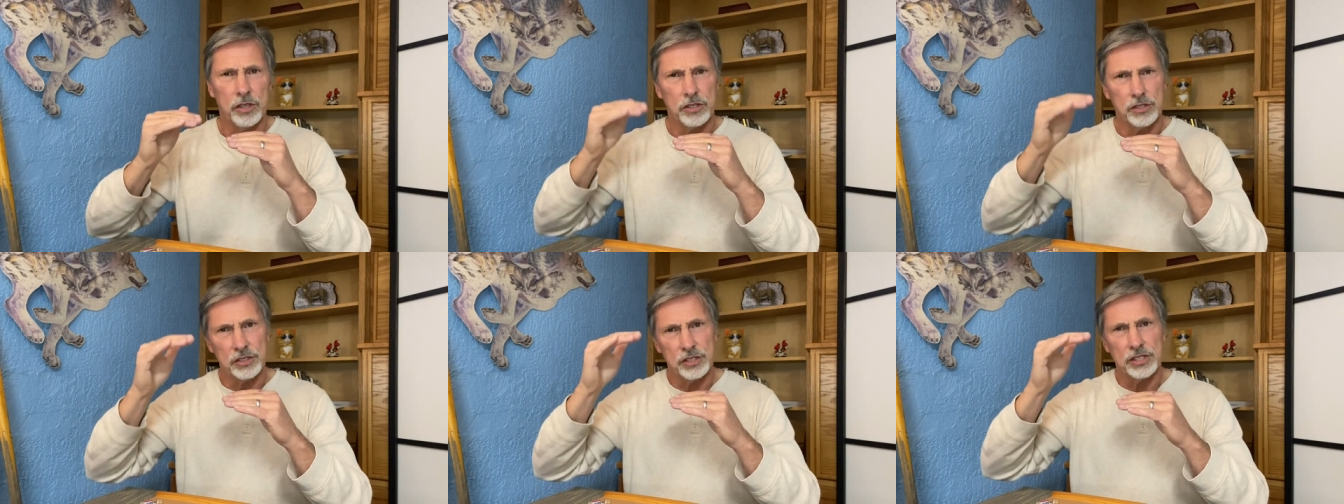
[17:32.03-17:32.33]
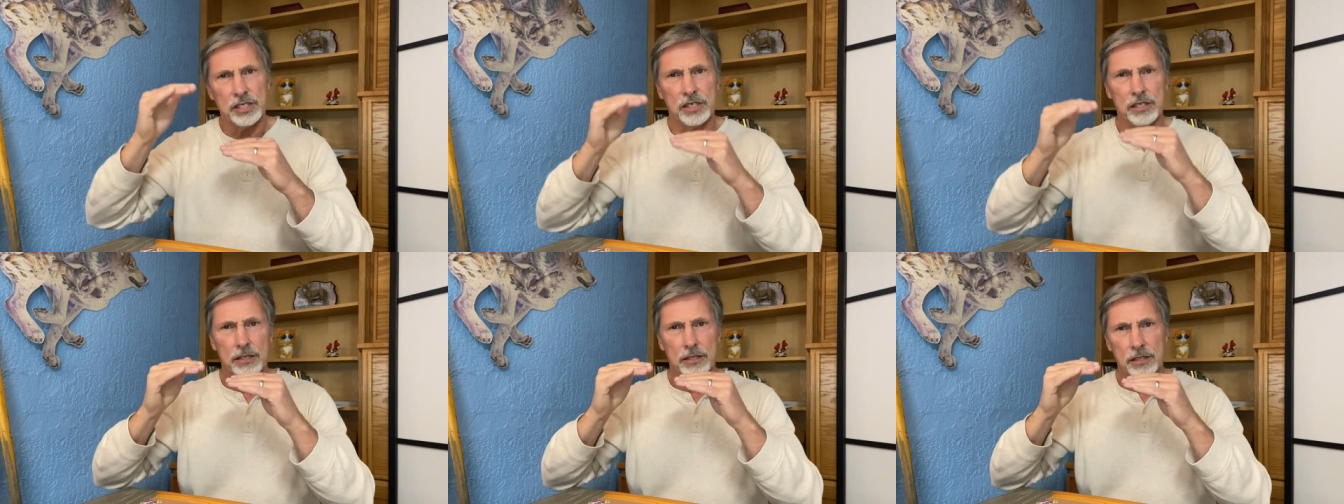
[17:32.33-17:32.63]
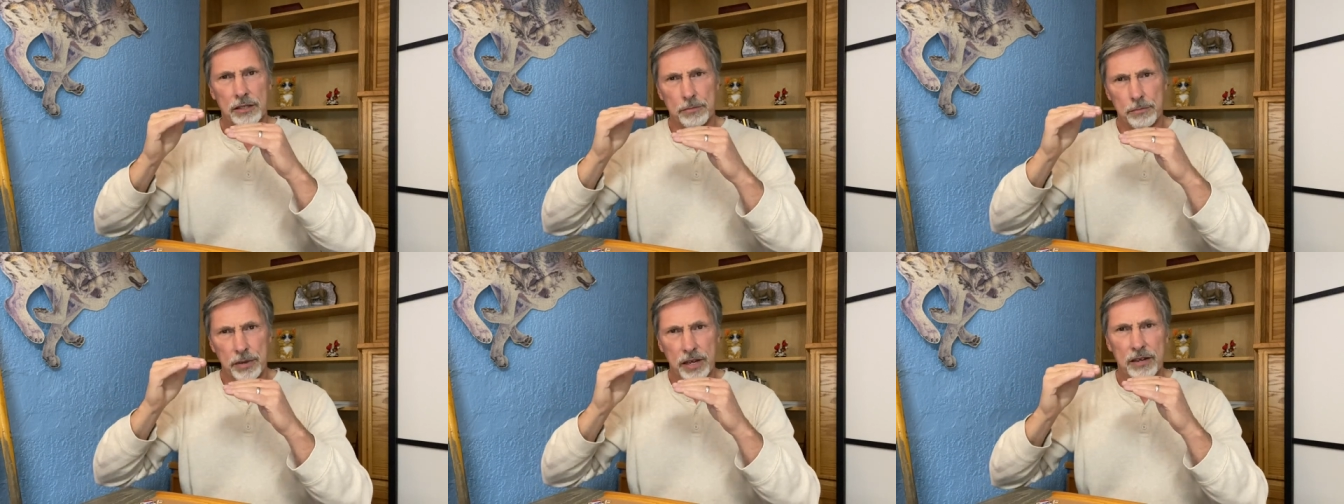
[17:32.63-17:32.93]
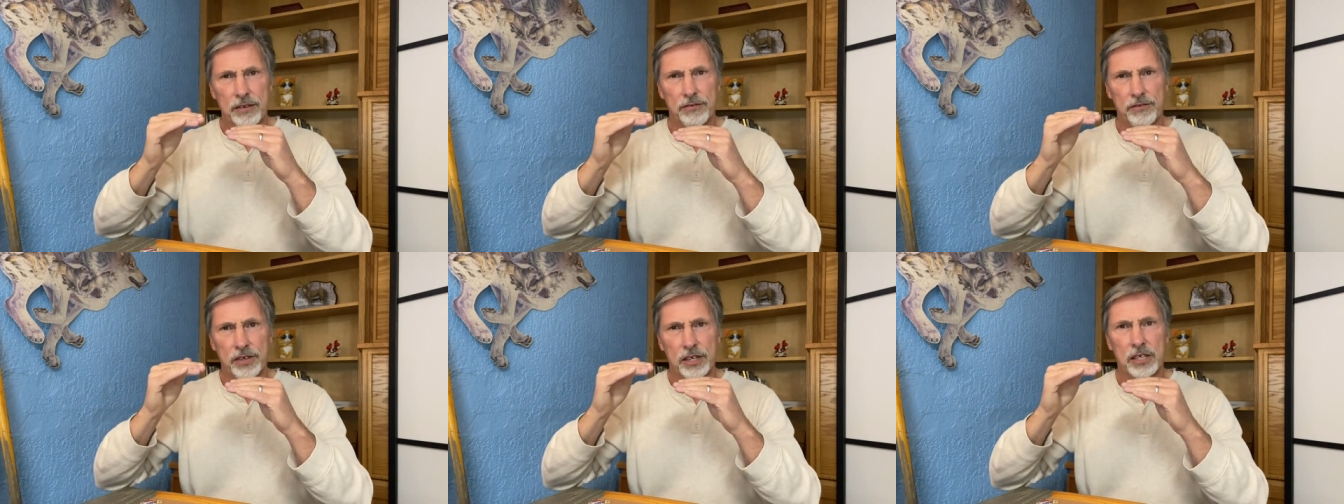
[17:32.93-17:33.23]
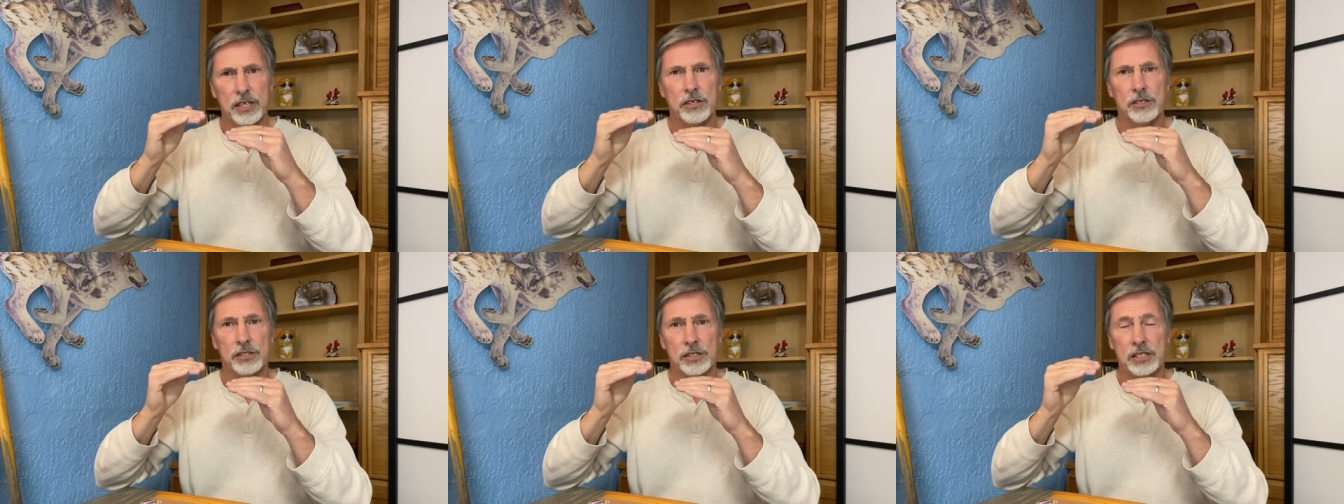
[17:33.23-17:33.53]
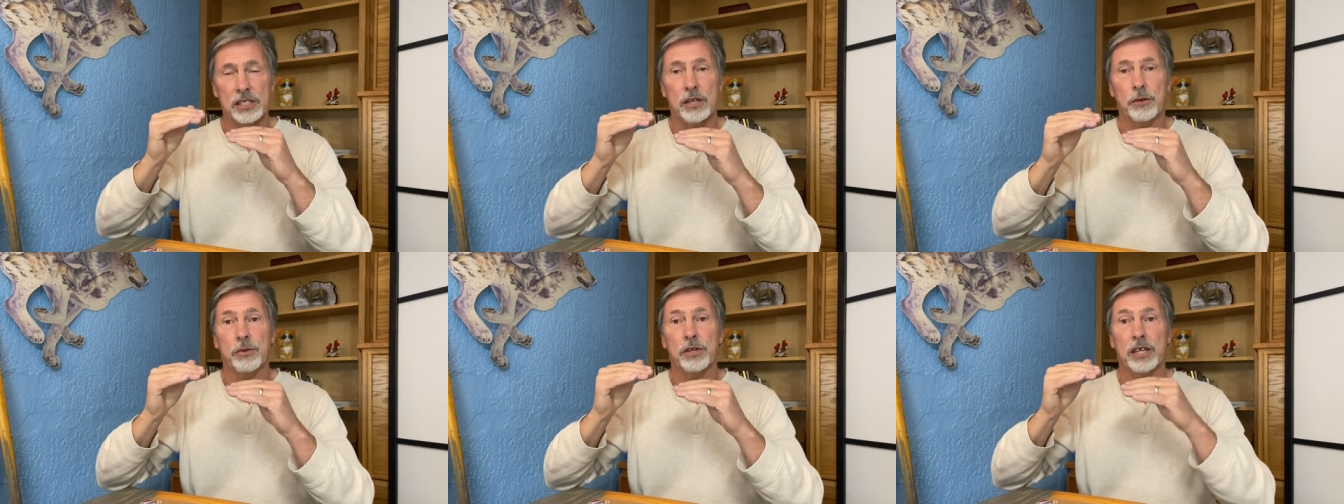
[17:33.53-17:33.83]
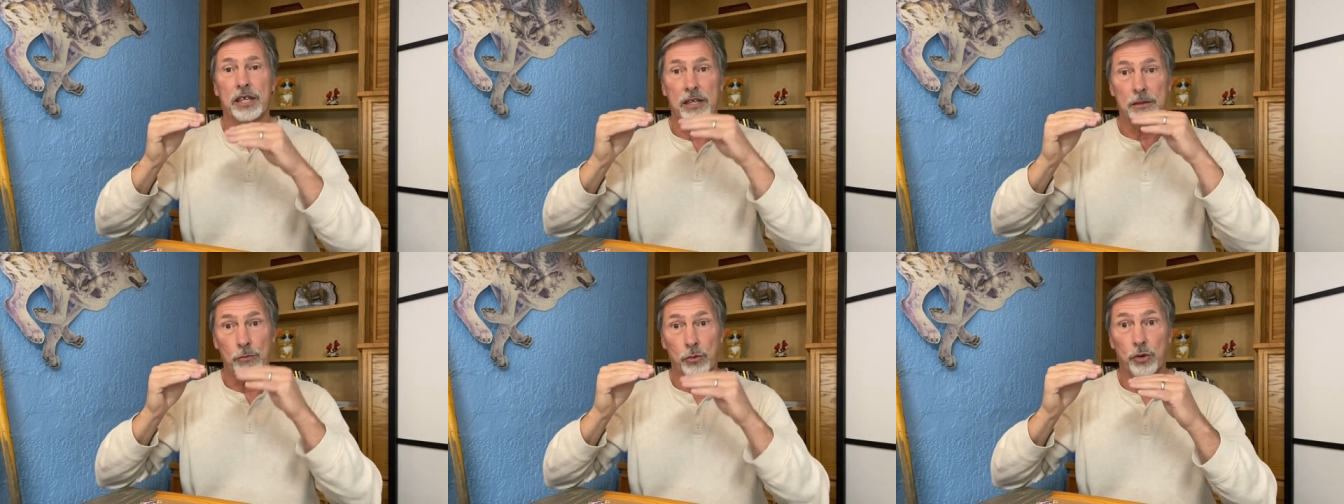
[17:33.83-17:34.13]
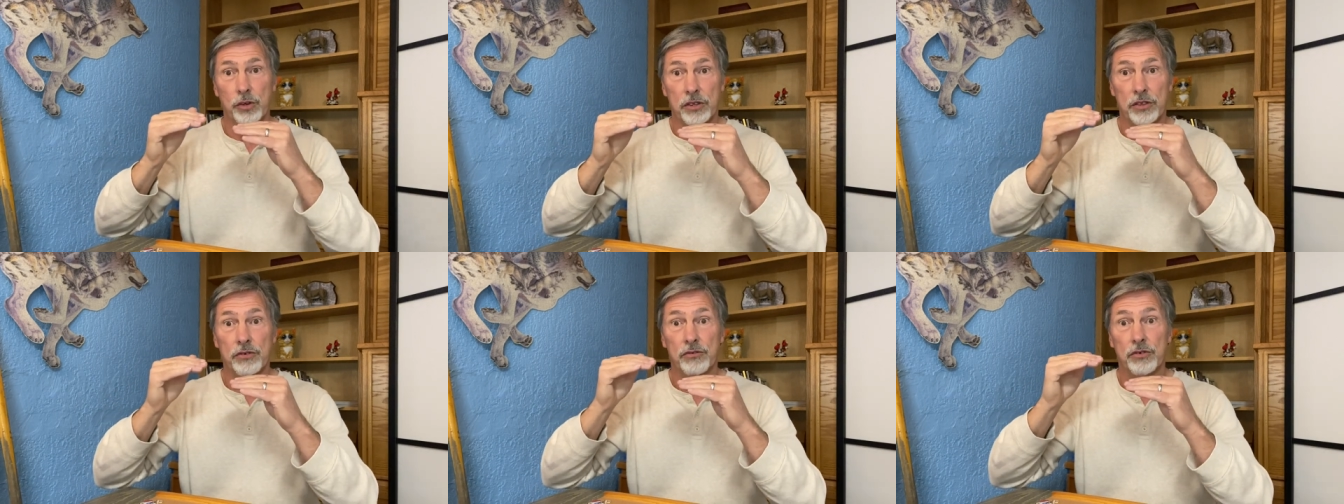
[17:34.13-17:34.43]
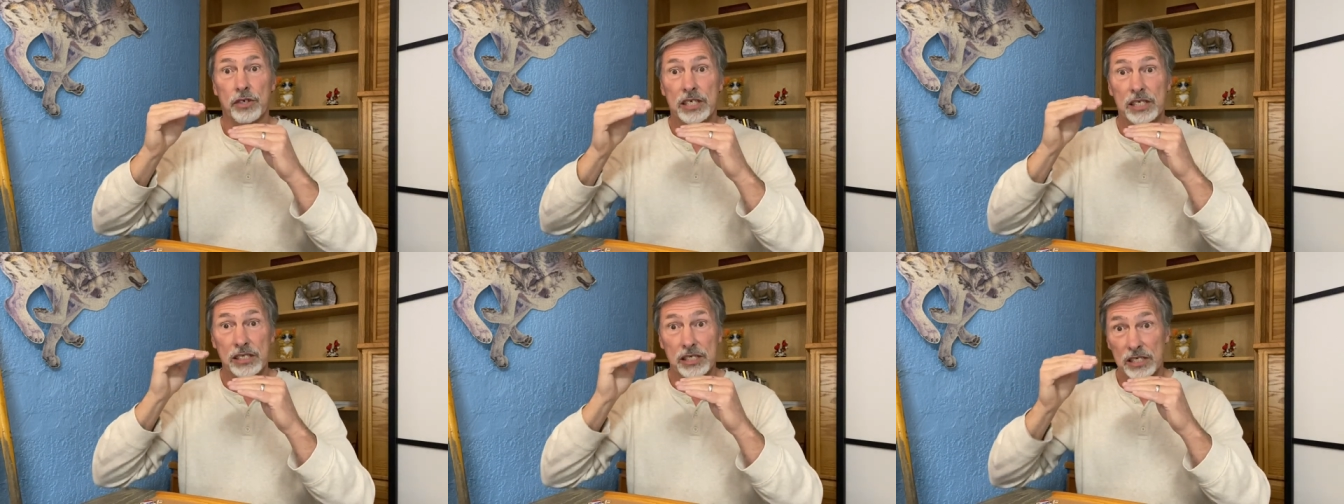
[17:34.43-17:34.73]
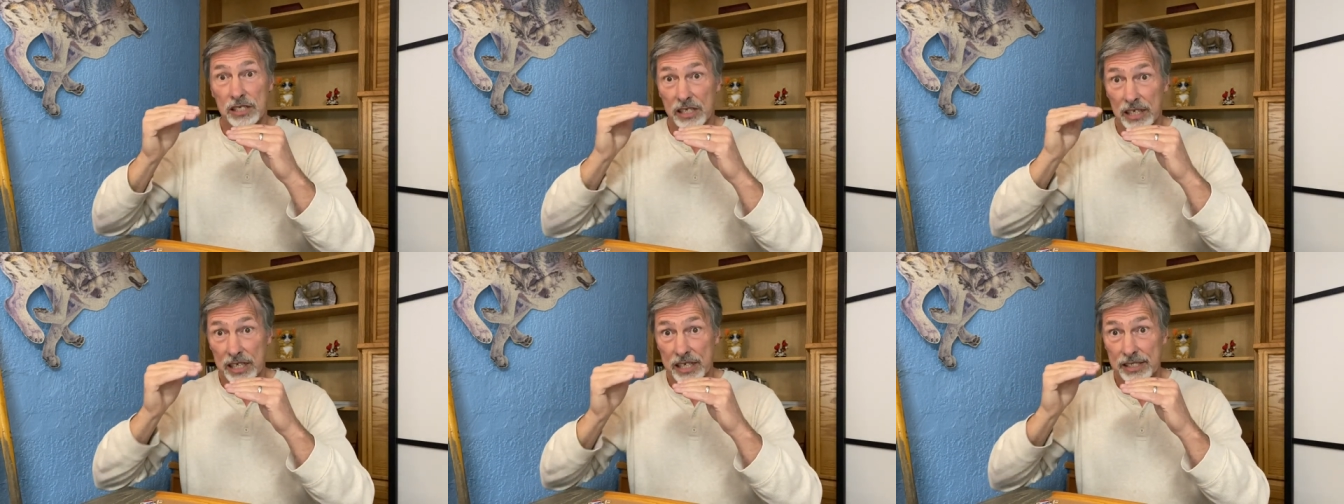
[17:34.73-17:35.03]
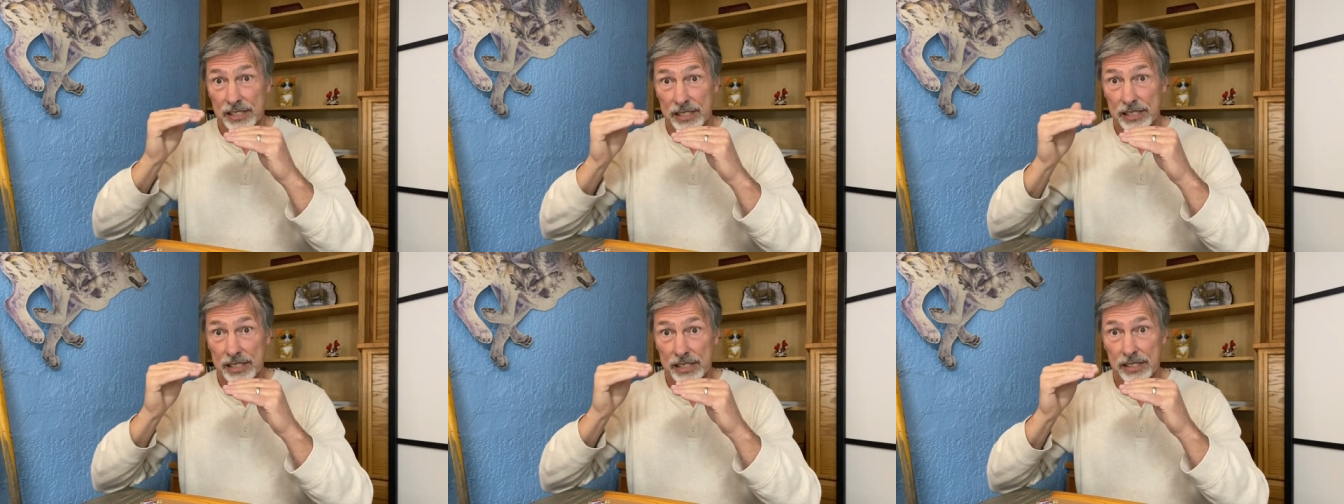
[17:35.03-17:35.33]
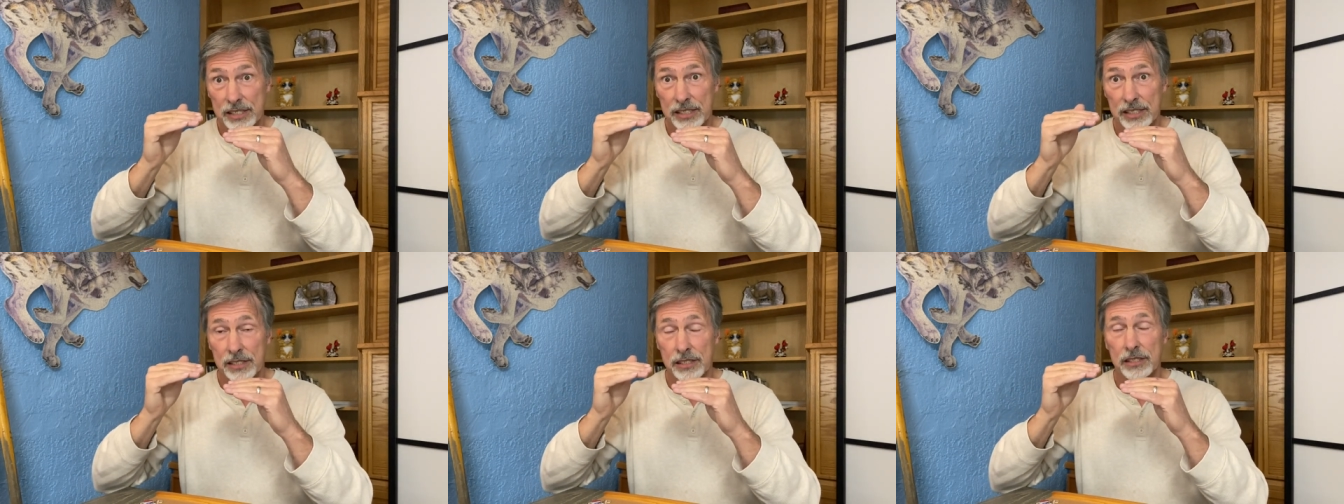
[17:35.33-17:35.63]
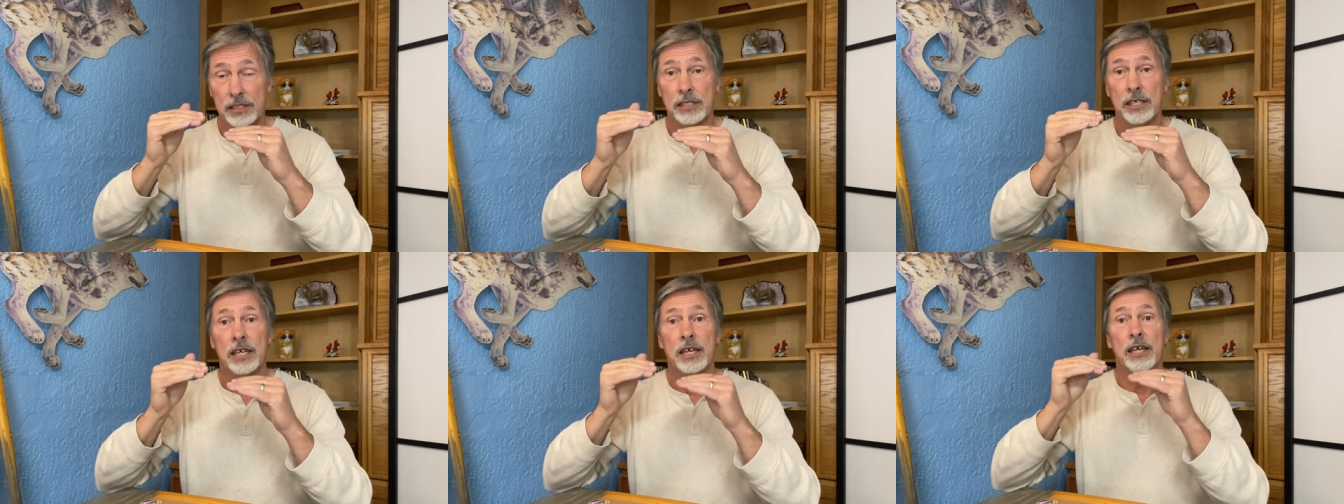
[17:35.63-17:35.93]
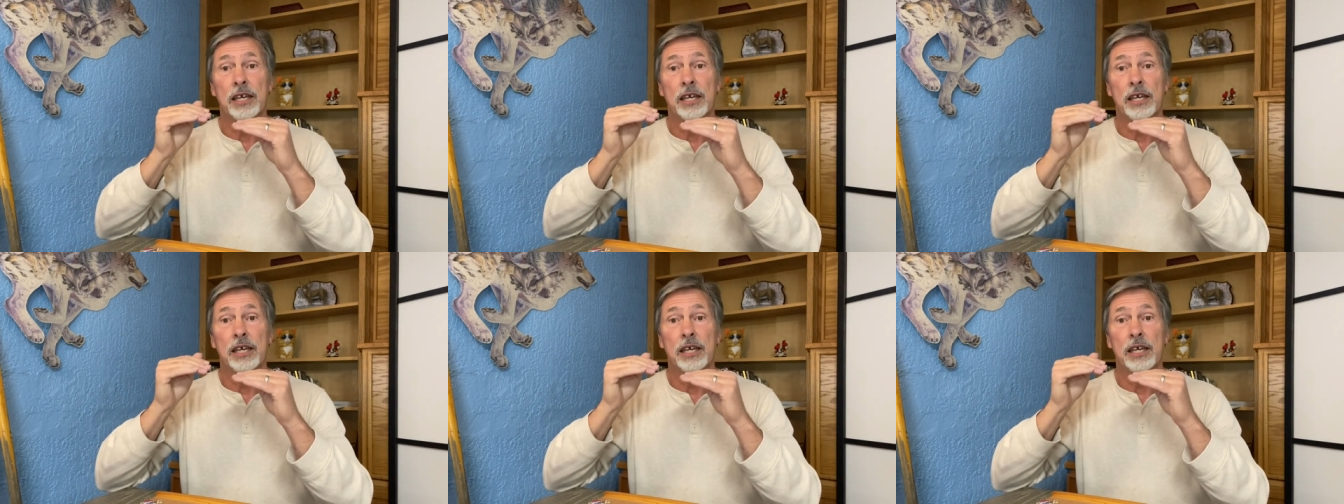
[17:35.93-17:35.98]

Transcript: Do you see that the benefit here is now we're getting more threes and less sixes?